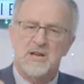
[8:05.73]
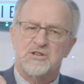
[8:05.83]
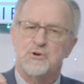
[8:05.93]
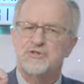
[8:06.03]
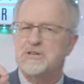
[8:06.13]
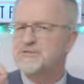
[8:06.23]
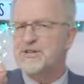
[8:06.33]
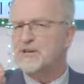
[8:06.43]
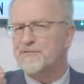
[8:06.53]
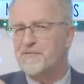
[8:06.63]
You see,
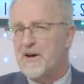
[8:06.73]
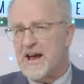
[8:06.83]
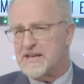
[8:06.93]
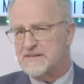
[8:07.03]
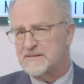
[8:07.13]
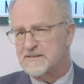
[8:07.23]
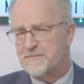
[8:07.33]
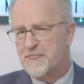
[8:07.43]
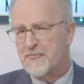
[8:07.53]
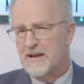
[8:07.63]
their faith,
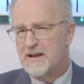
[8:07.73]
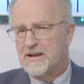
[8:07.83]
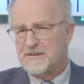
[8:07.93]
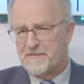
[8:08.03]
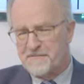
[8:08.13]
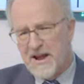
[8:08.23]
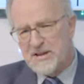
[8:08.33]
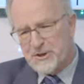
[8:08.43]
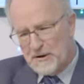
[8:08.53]
the faith